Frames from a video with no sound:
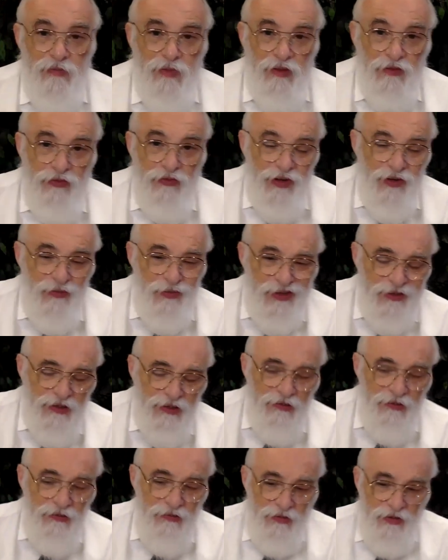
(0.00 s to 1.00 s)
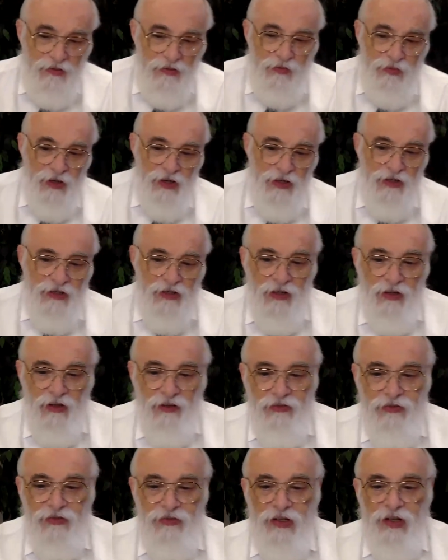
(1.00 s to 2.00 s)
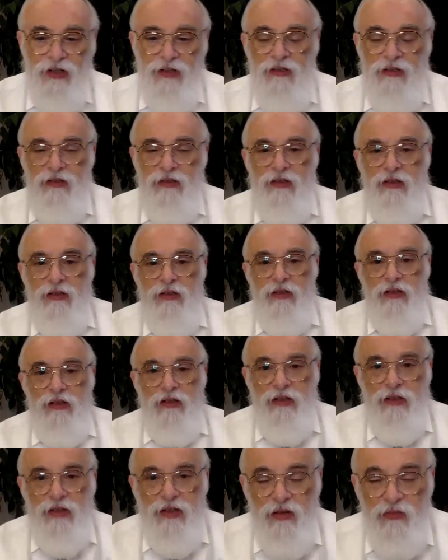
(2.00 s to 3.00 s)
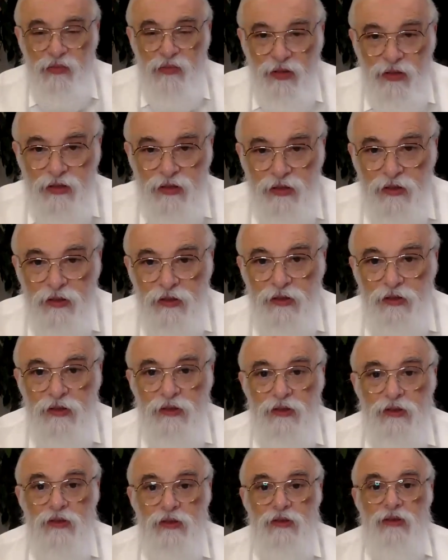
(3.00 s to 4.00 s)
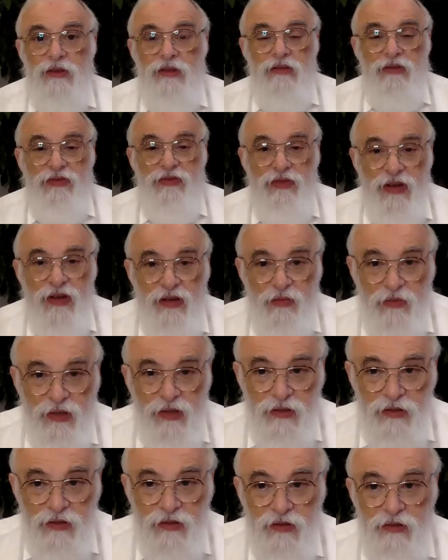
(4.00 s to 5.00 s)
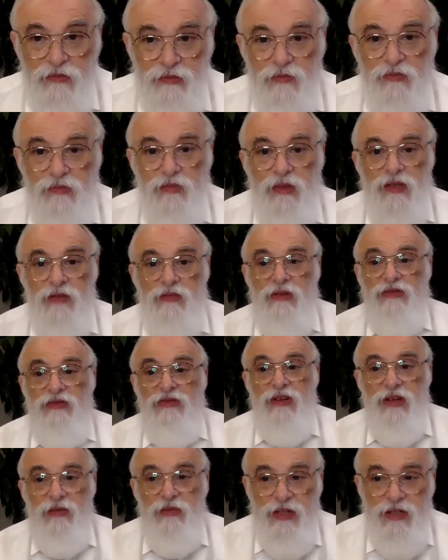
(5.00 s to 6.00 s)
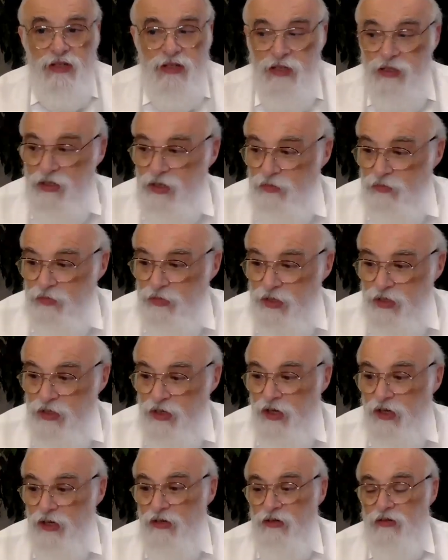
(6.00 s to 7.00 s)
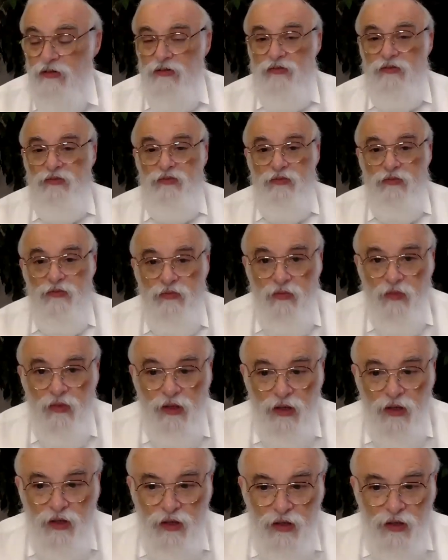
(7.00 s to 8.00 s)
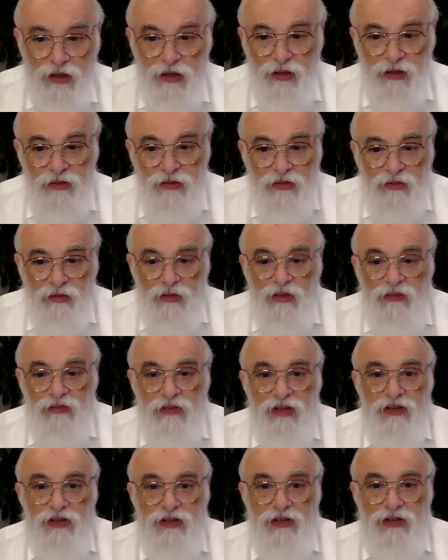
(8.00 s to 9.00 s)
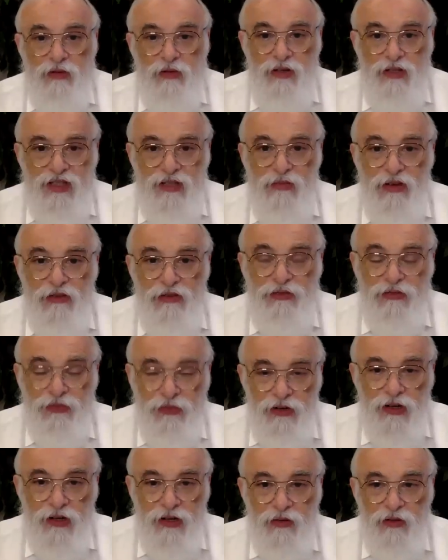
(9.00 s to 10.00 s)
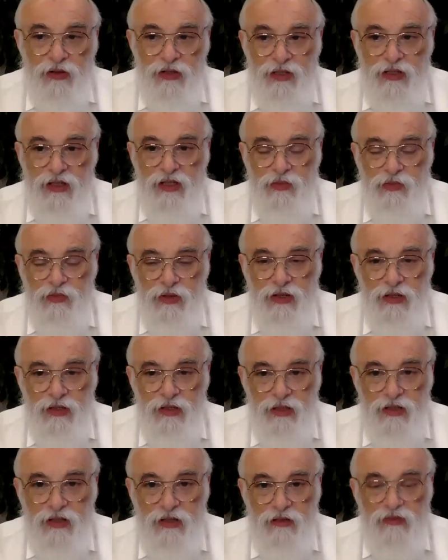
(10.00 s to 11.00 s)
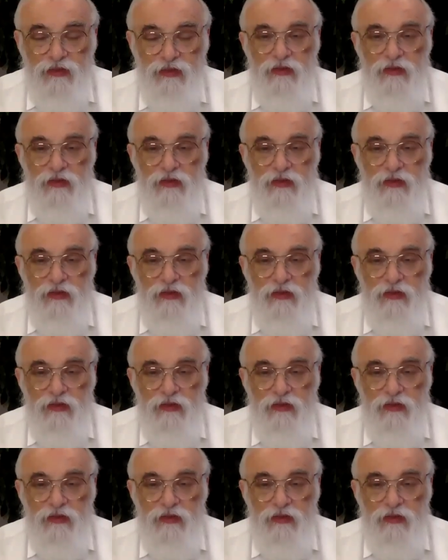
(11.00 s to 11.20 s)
Free means to express self unencumbered. So freedom means, that's why freedom is such a deep desire. All of nature wants to be free, wants to express itself.